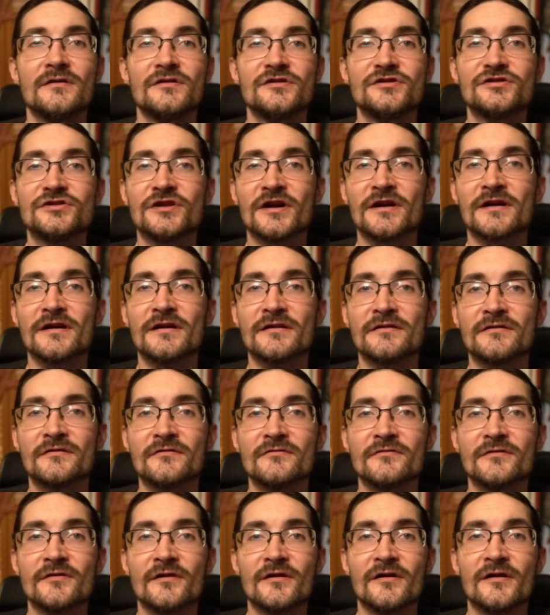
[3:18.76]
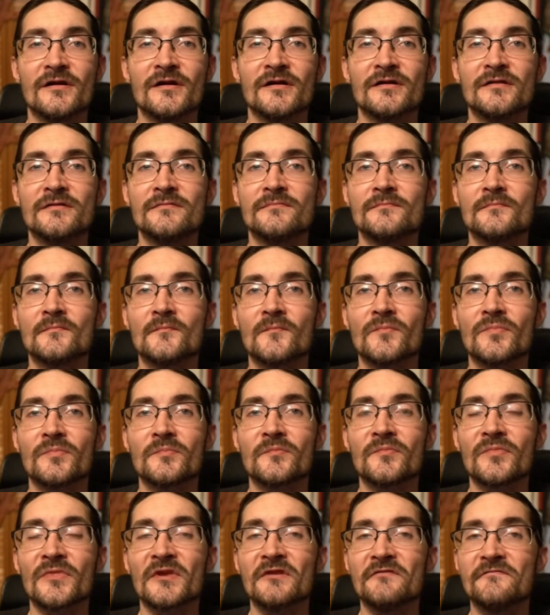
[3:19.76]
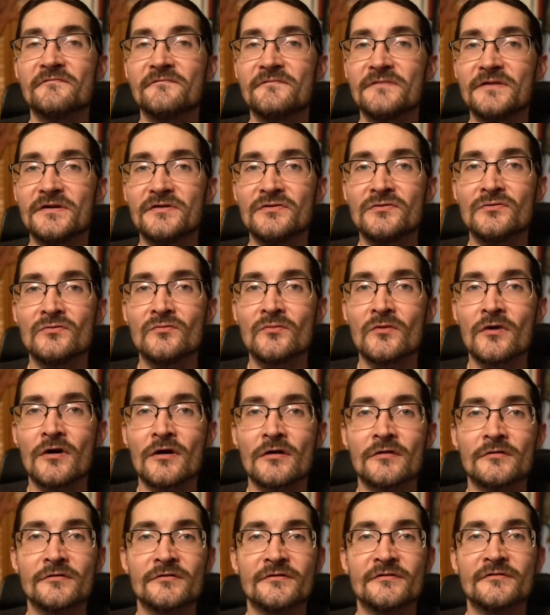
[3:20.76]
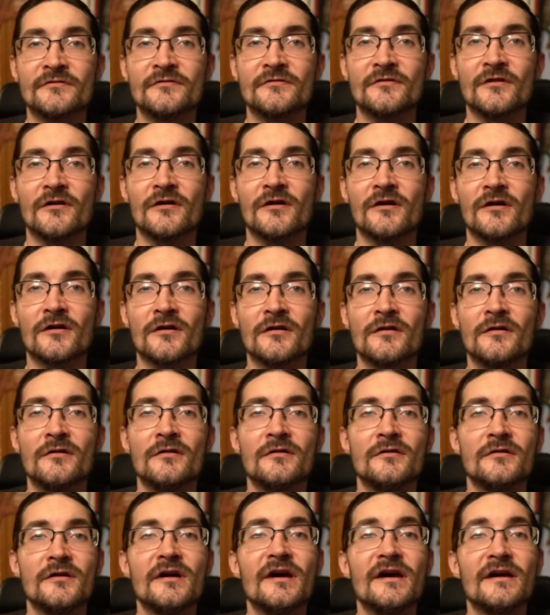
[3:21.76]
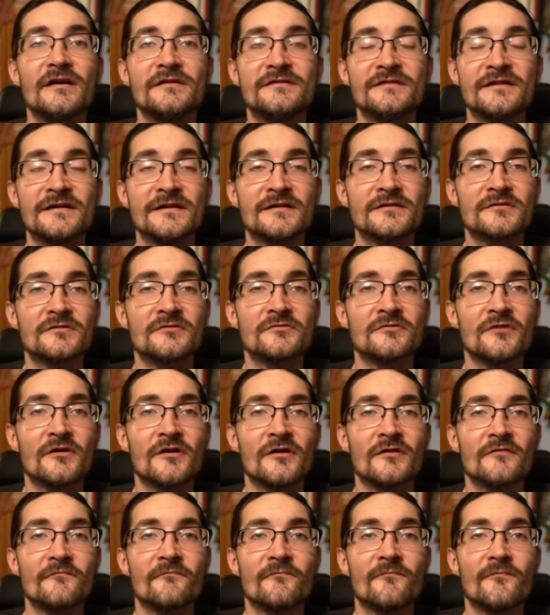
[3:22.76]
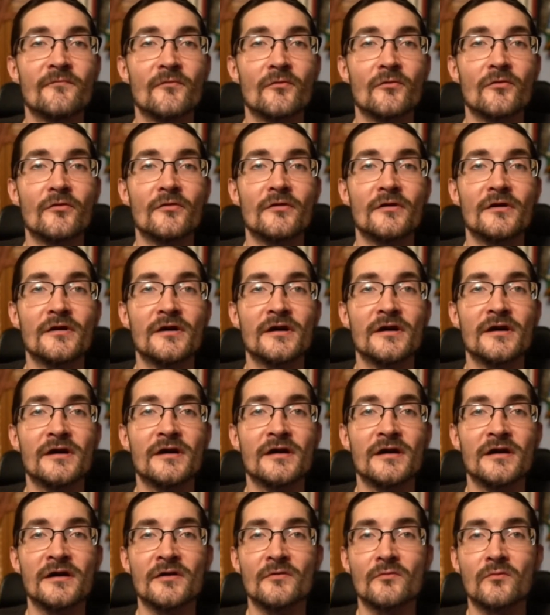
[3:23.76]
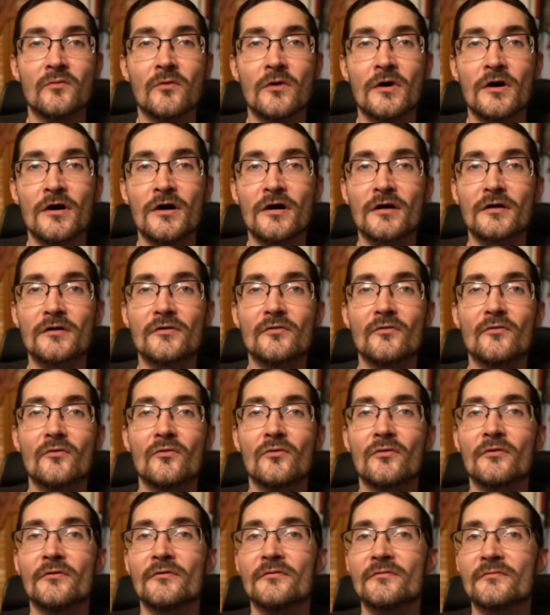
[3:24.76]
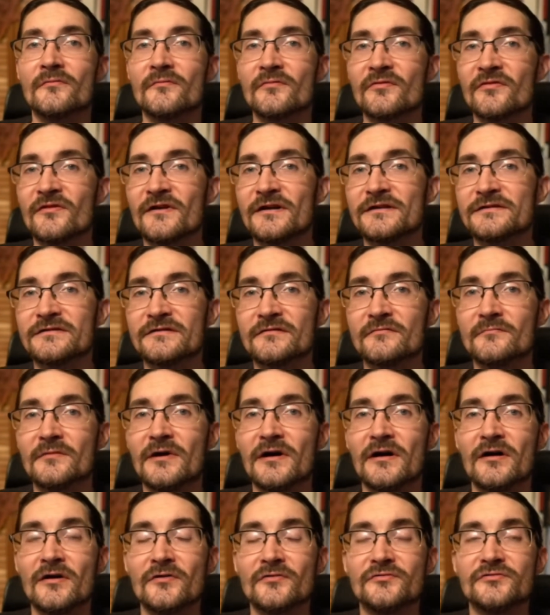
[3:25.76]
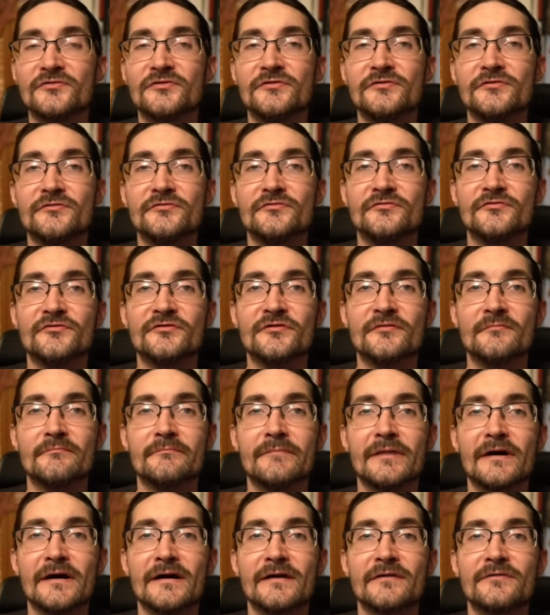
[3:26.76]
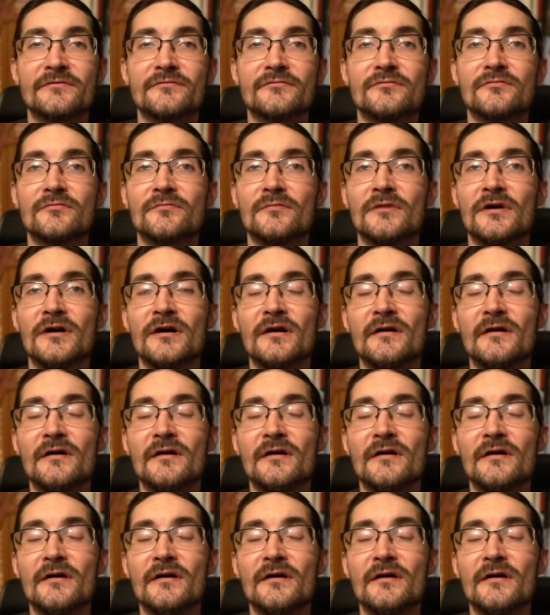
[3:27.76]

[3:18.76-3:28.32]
check on their dog, feed and water their dog, and take their dog for a walk or let them out to use the bathroom.